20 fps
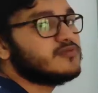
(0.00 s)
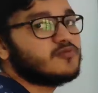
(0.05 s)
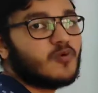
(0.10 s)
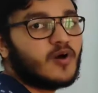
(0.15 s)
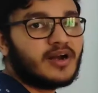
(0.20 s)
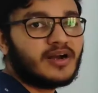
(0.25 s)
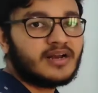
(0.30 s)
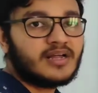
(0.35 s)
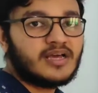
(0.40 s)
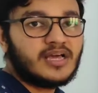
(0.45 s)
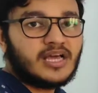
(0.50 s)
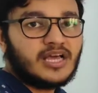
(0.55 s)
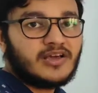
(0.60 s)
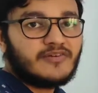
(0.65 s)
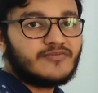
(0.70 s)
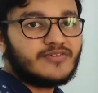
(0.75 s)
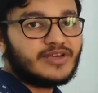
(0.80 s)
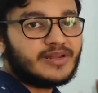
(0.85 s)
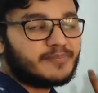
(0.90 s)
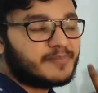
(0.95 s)
one,
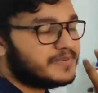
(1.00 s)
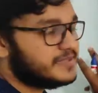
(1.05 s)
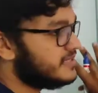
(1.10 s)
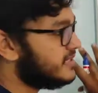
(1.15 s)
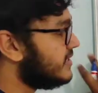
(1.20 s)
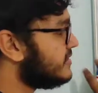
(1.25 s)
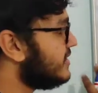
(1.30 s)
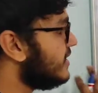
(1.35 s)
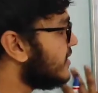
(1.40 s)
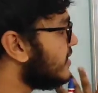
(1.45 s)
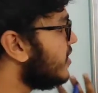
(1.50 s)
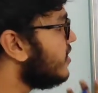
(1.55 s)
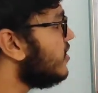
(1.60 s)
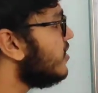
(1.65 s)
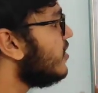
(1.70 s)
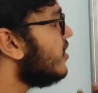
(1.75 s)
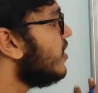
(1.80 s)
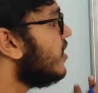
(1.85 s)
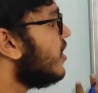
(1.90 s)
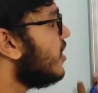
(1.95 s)
we represent a
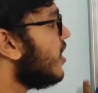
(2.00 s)
single